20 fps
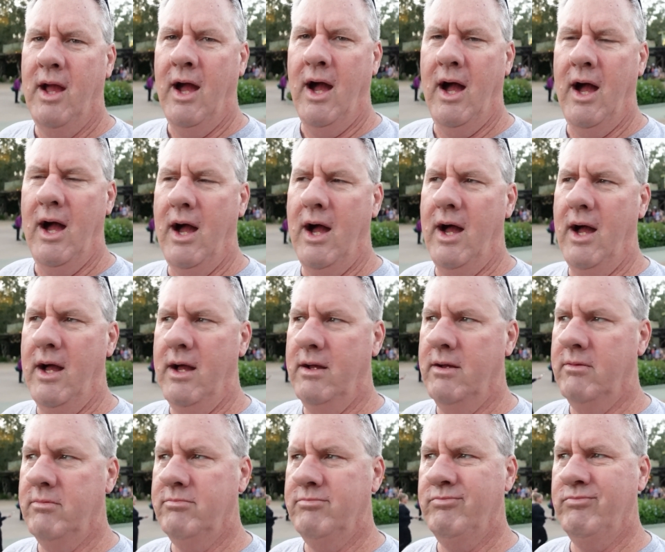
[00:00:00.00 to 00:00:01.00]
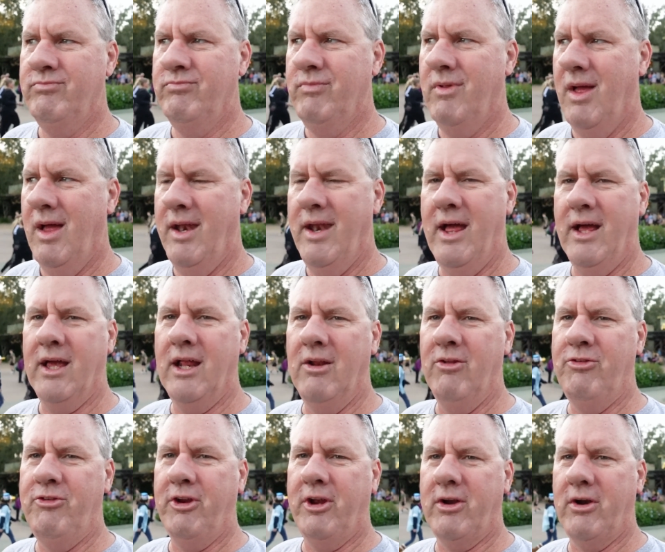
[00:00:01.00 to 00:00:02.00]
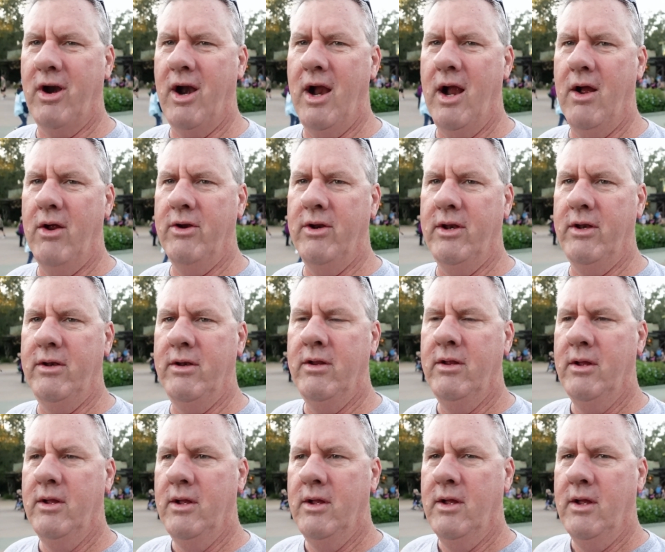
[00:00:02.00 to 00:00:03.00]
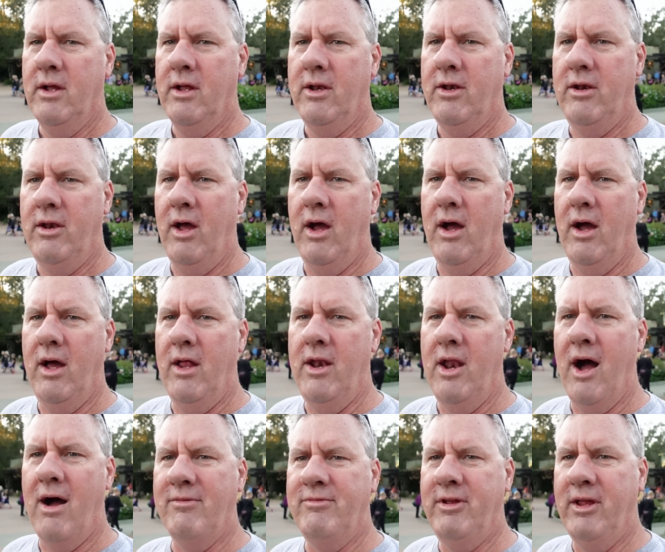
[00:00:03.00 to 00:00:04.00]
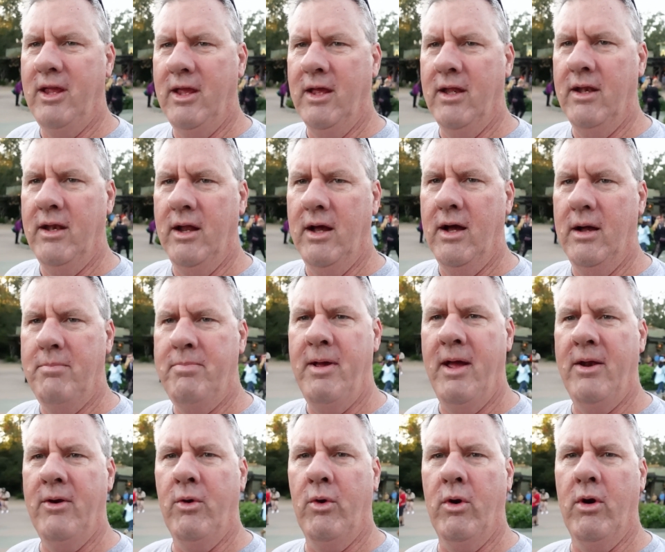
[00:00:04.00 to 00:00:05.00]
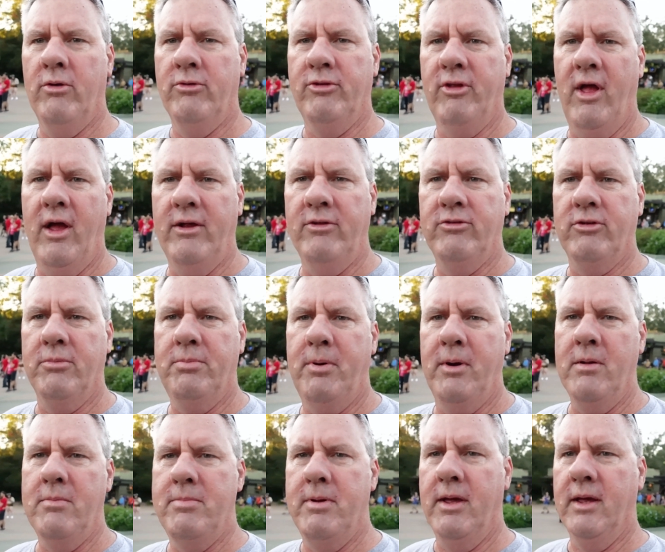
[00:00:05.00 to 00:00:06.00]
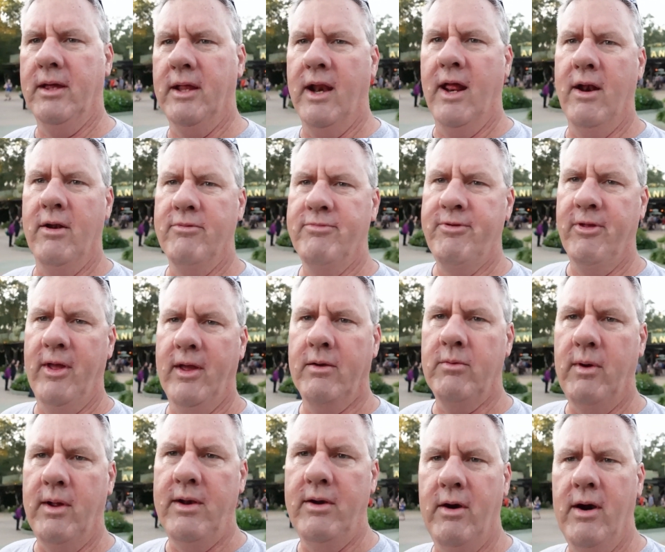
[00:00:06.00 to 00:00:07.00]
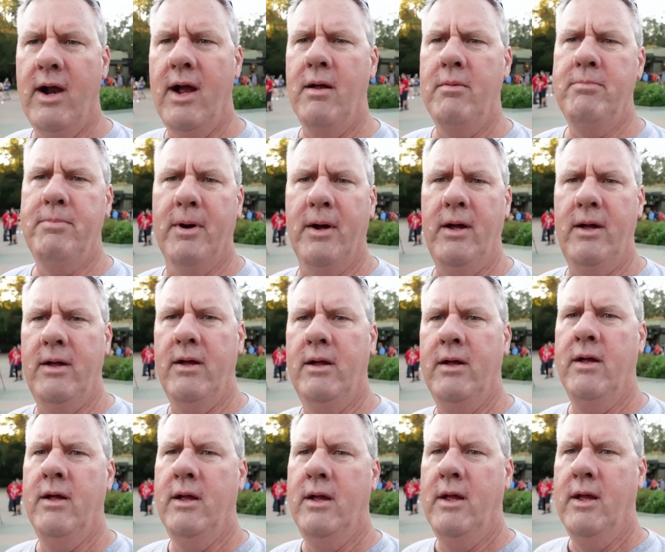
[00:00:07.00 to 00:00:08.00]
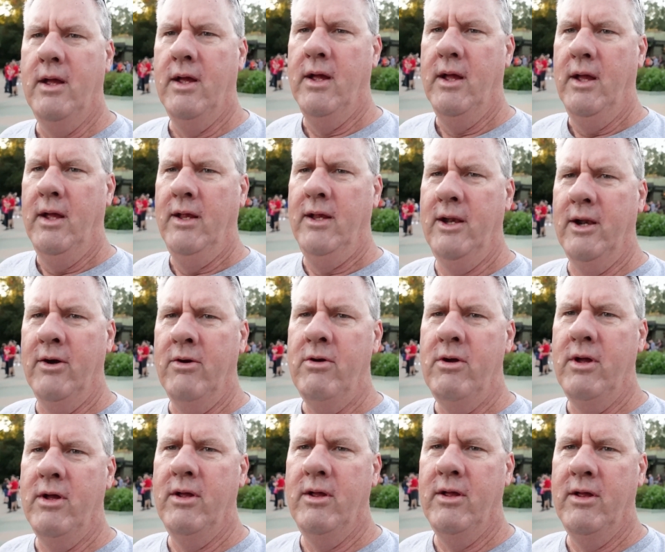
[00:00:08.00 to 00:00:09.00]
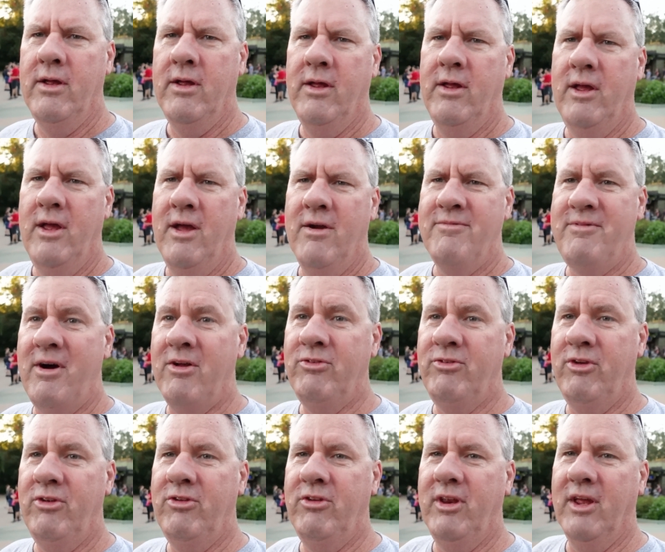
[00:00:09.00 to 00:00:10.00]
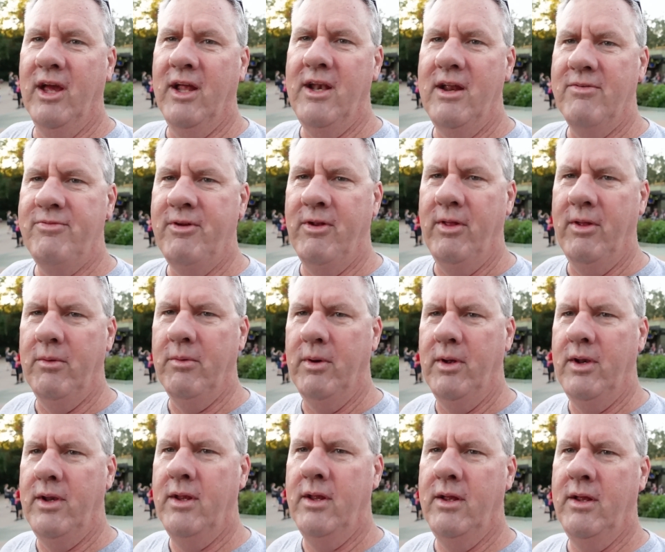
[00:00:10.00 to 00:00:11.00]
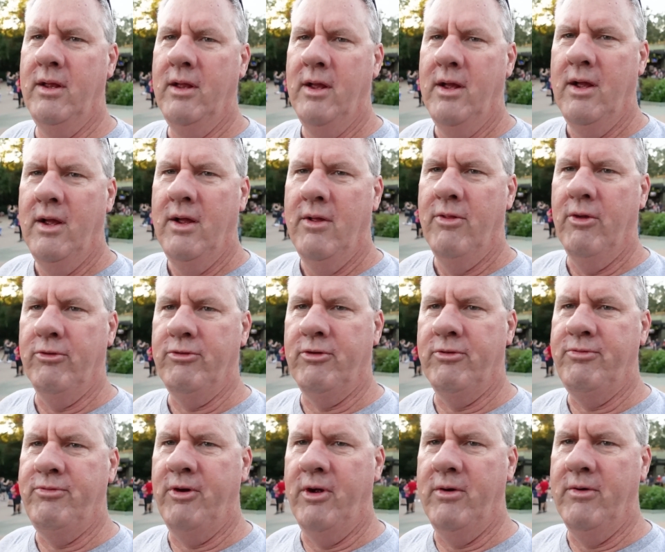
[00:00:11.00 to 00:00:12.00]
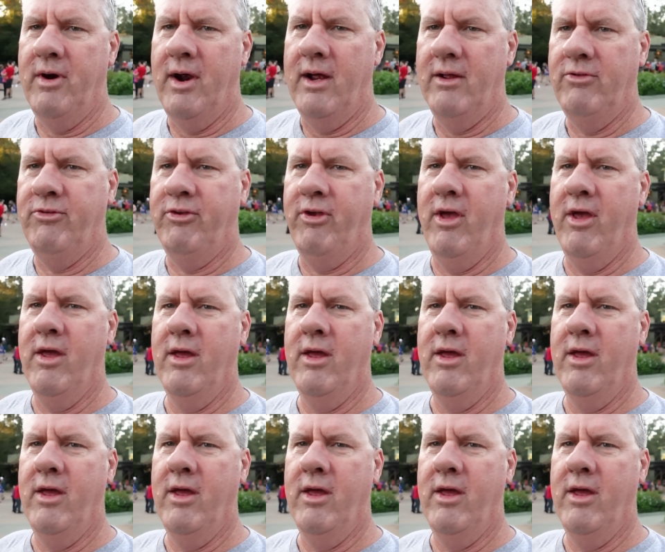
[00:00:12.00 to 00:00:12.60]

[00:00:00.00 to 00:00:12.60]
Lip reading: Not gonna stick around, and Navi and Pandora's lines are pretty big and I don't feel like waiting around, but you know, if I was visiting I definitely would. Those are fun rides.